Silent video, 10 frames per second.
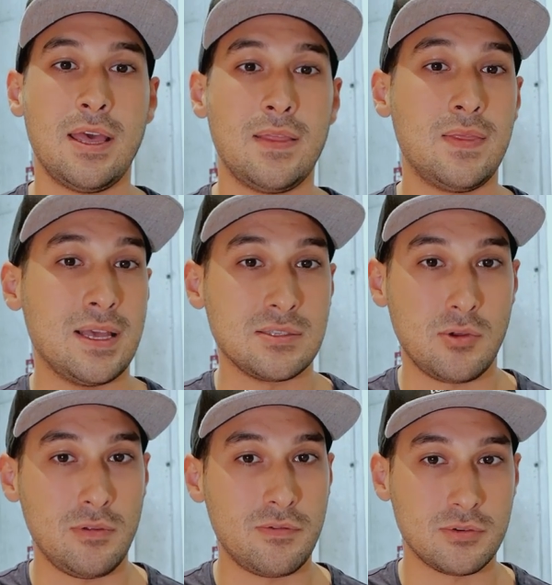And that's
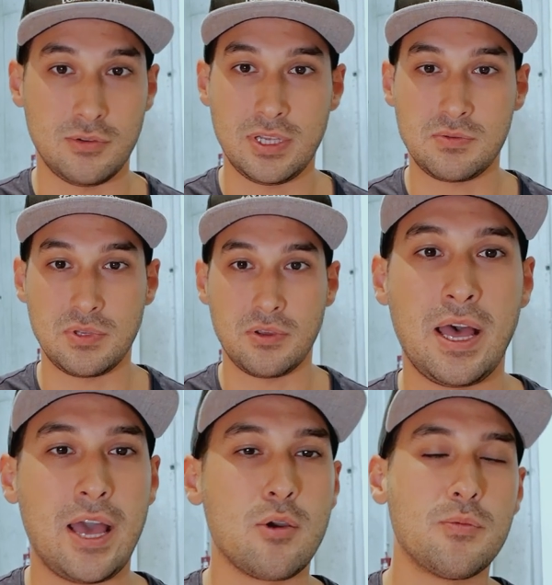all for today's video.
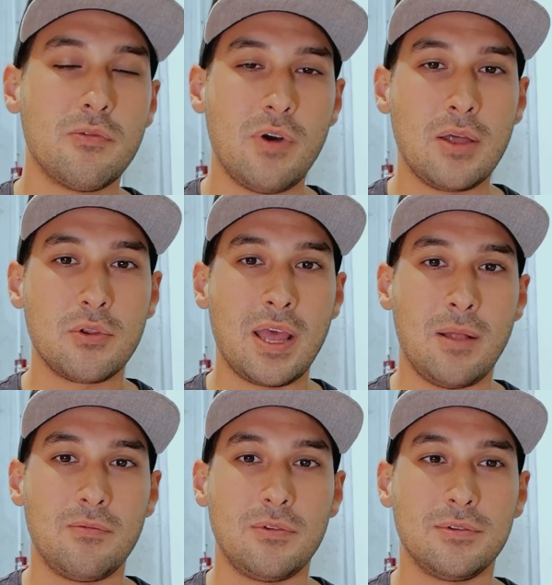I hope you found it
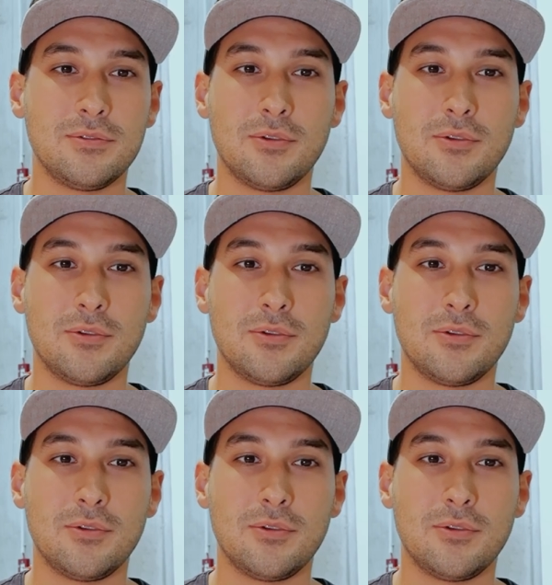helpful.